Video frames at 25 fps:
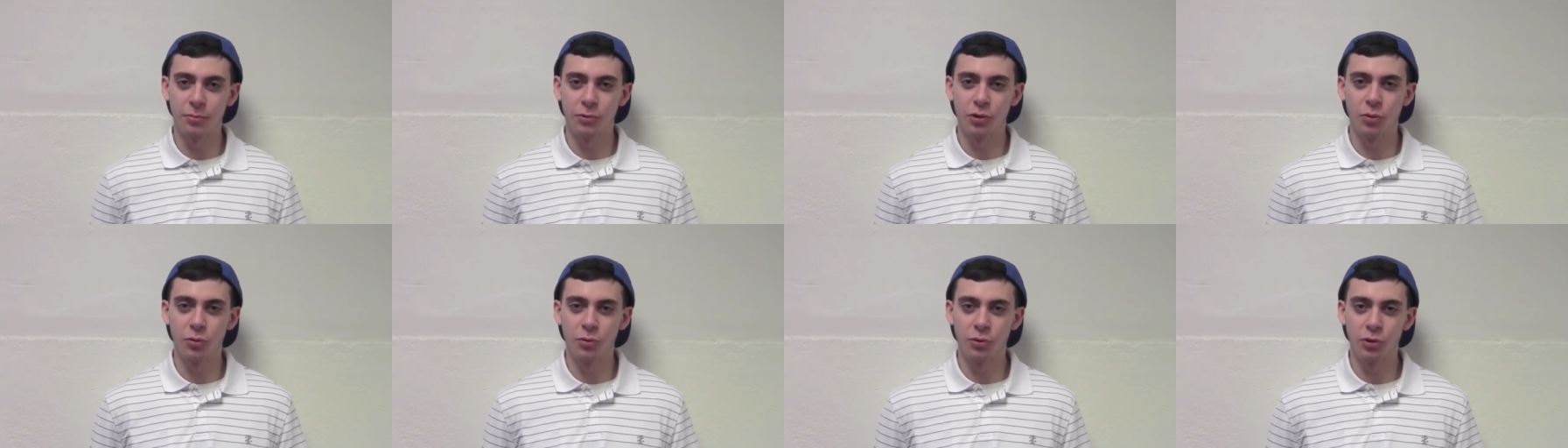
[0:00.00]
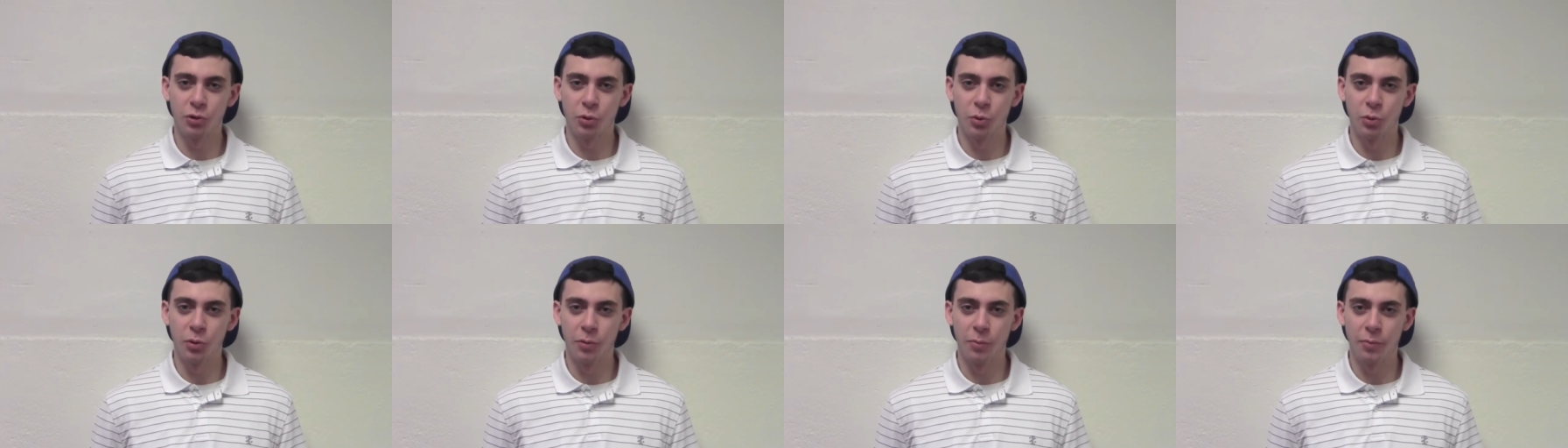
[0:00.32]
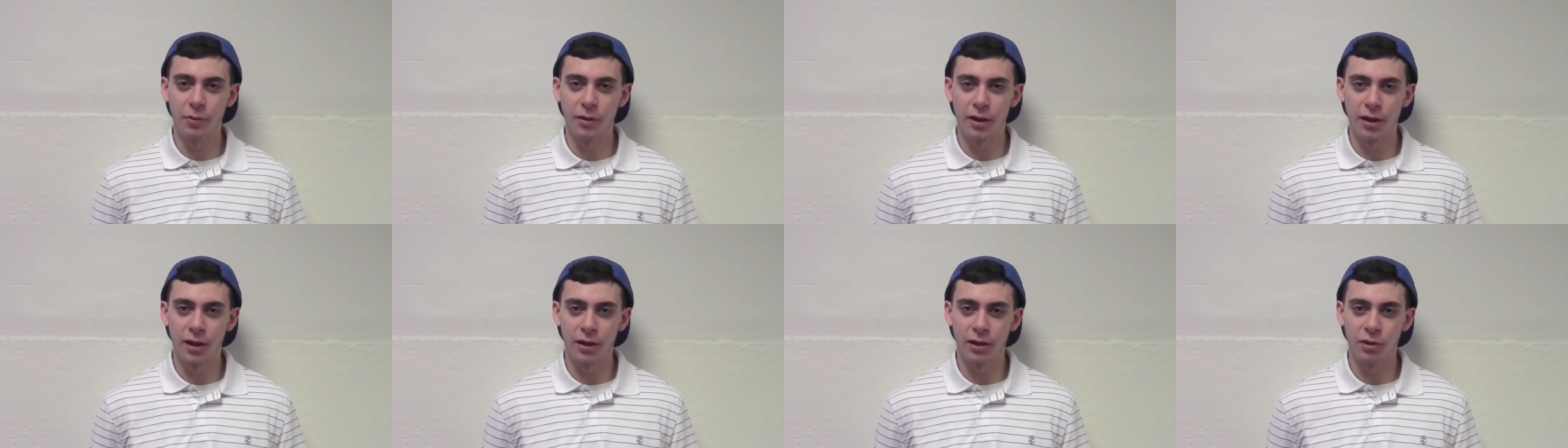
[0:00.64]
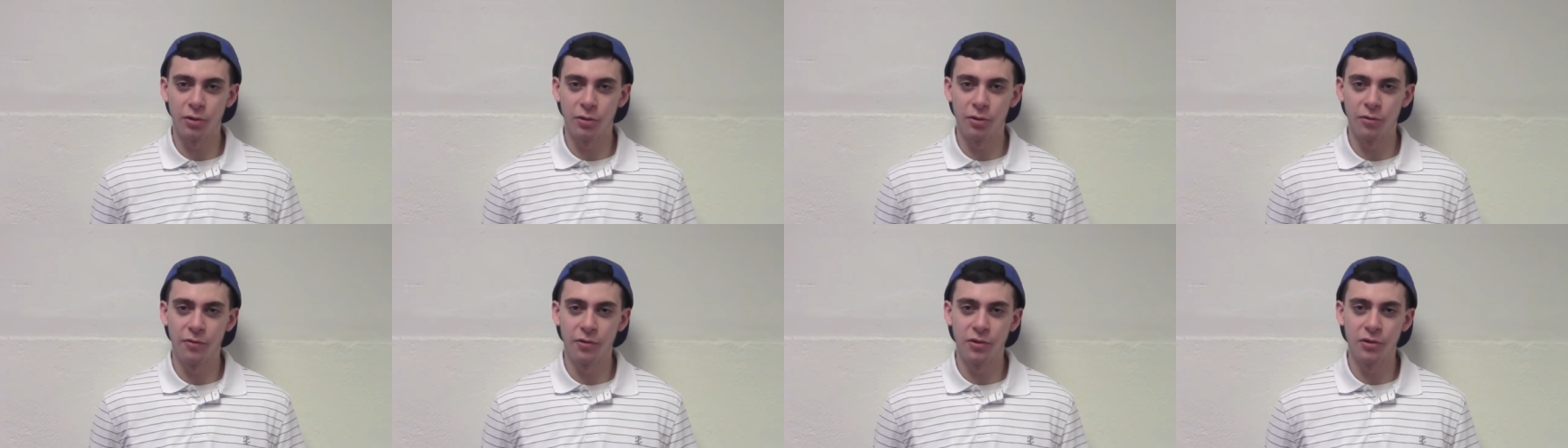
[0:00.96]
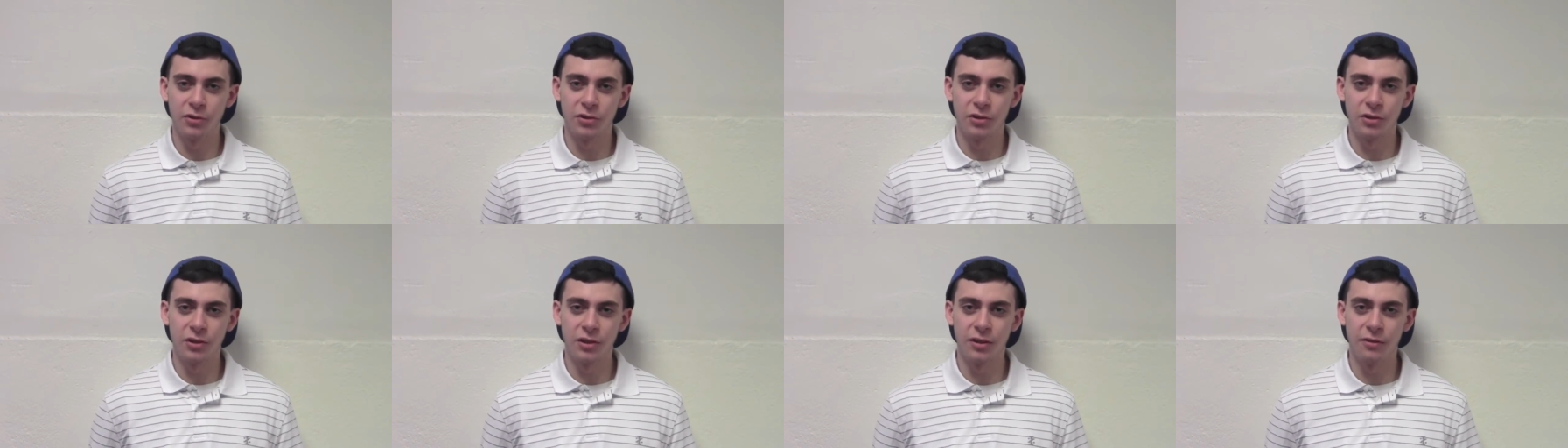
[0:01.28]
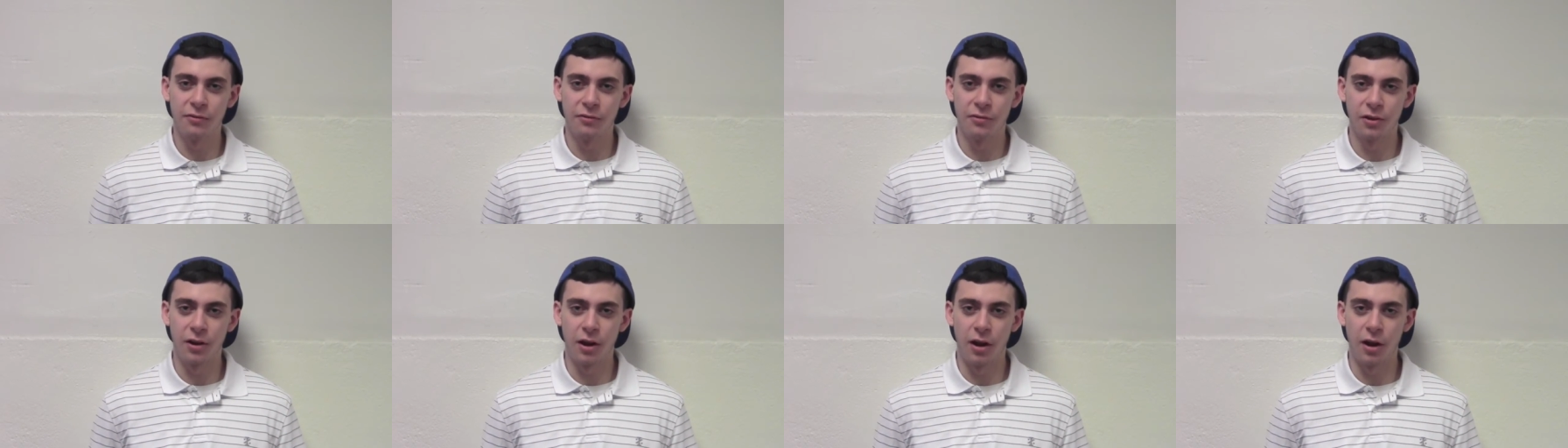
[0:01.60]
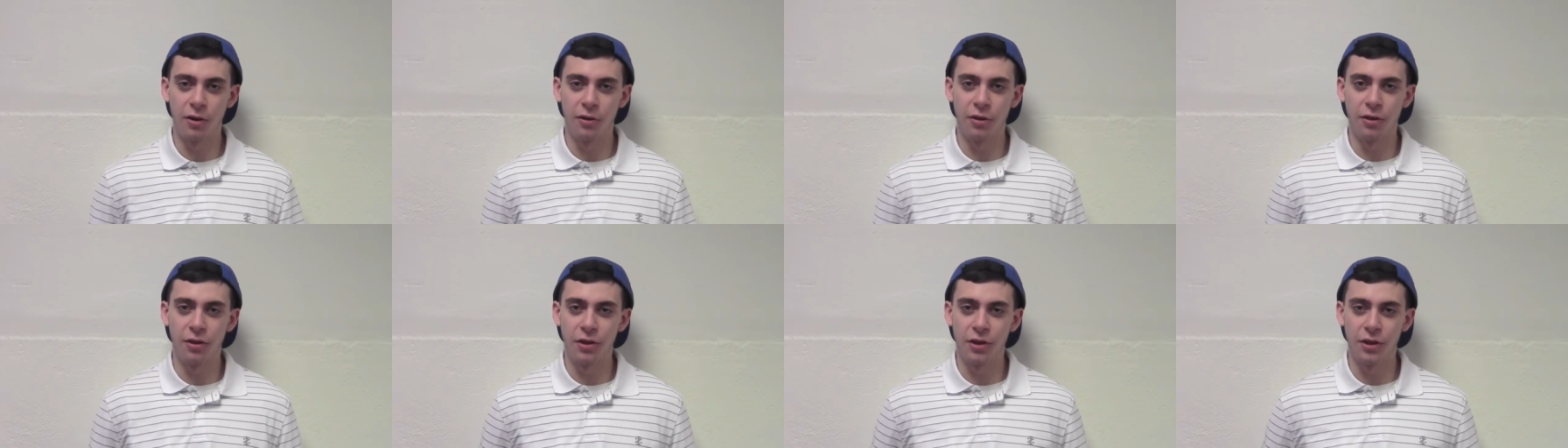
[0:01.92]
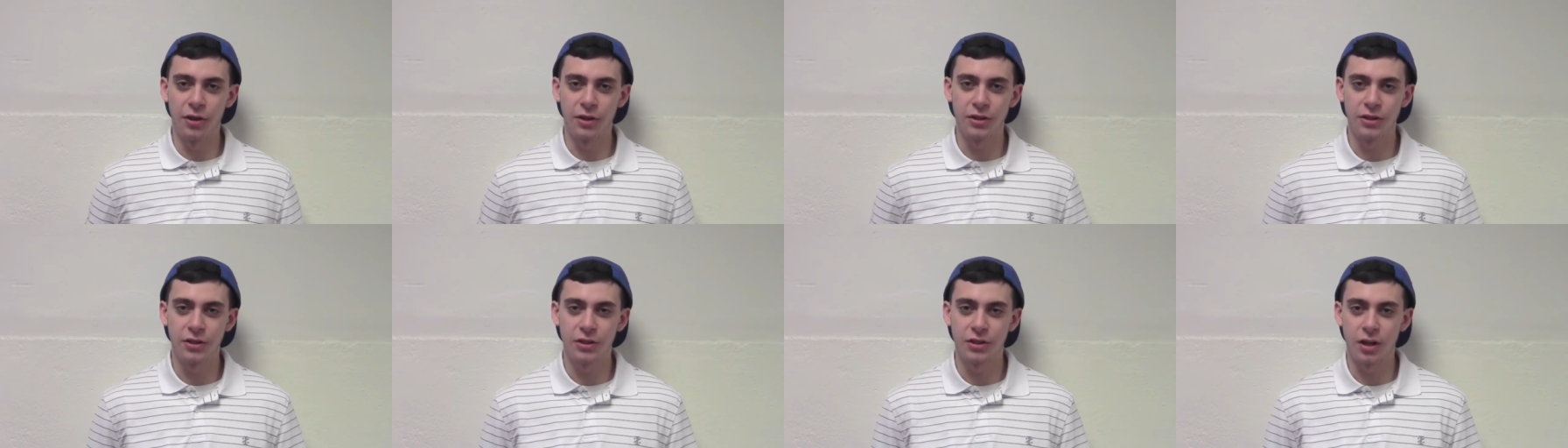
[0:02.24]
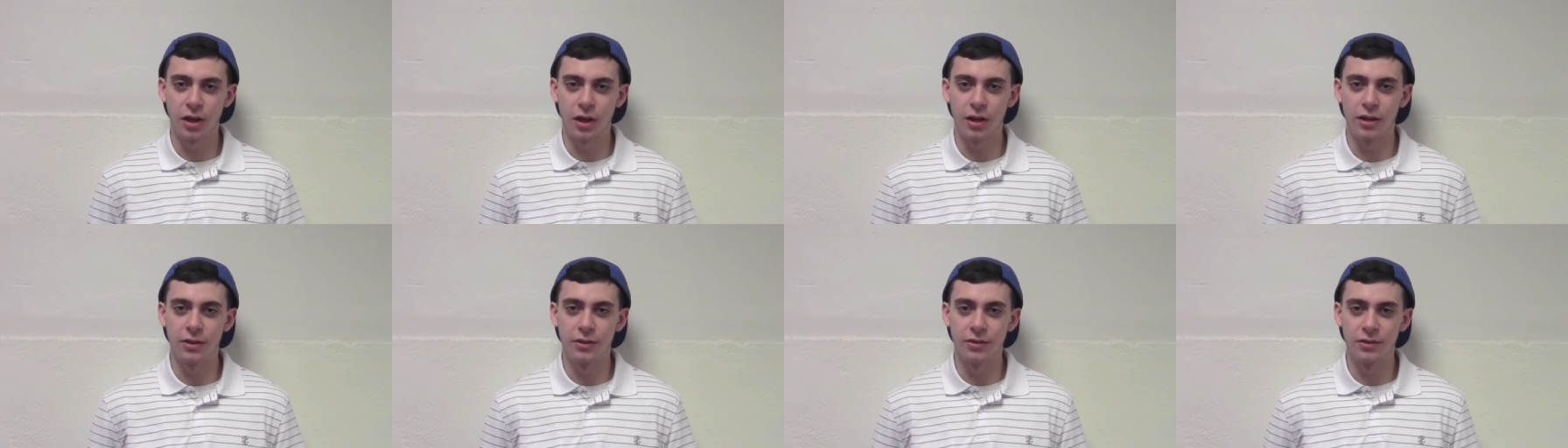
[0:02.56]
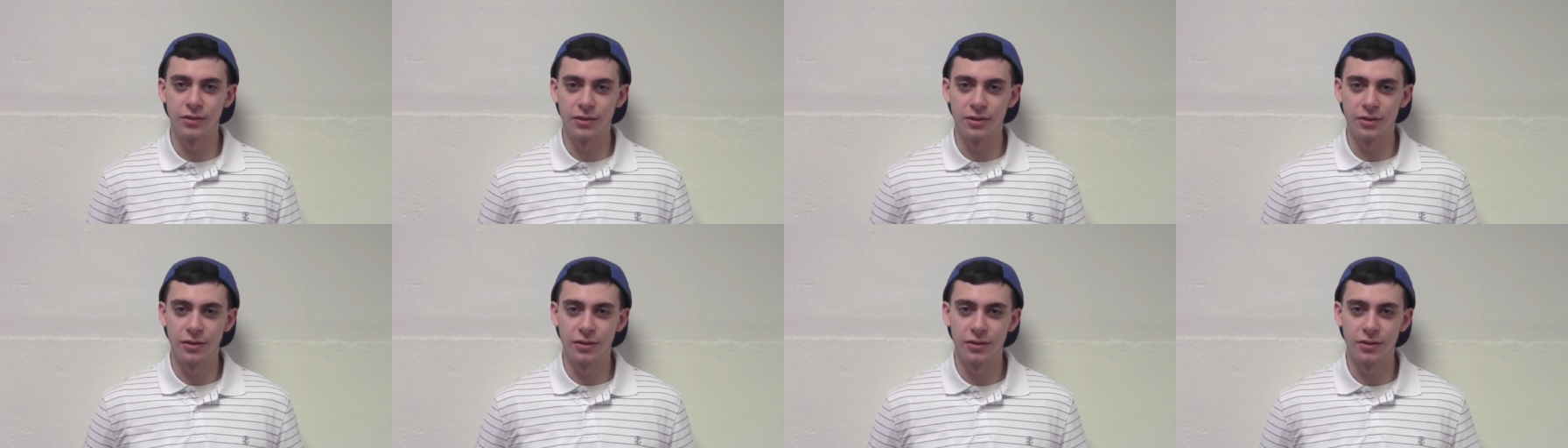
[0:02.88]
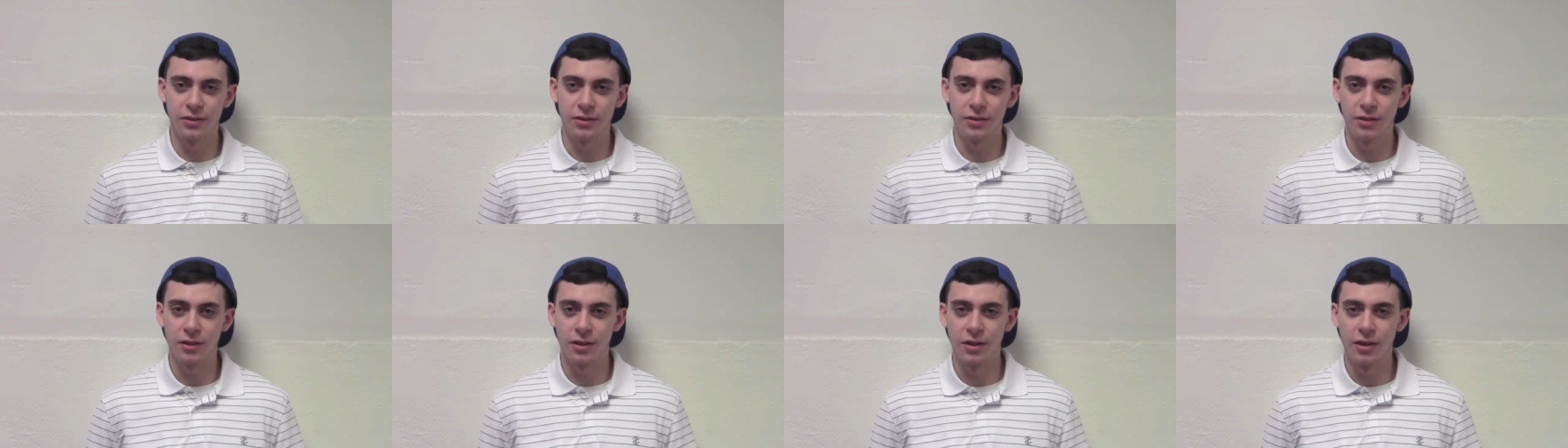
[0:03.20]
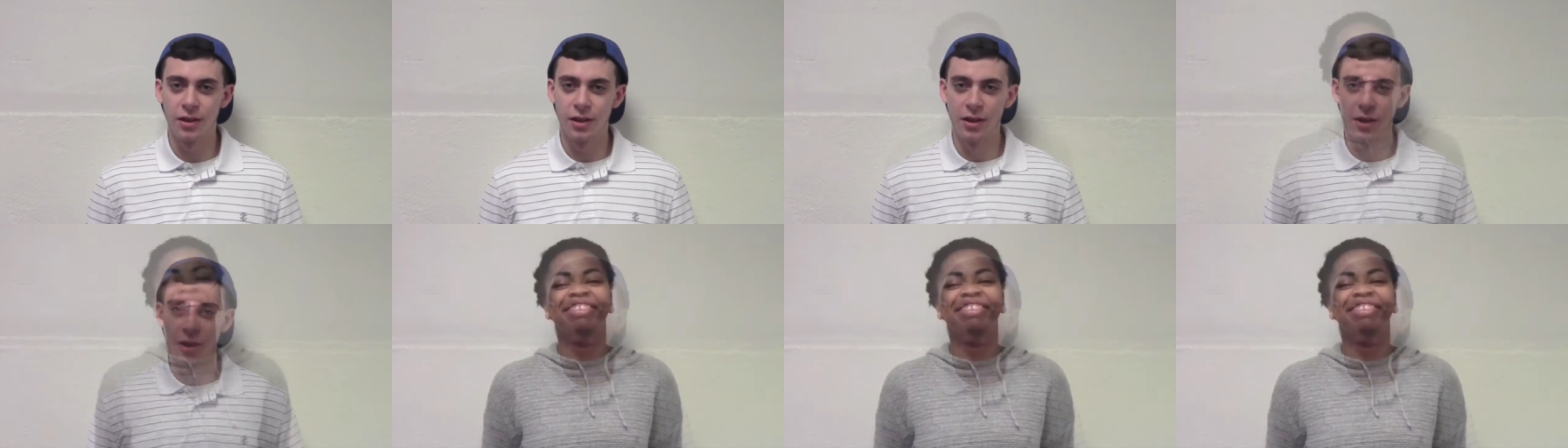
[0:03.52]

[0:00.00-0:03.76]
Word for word: I'm going to Quinnipiac University for Health Sciences.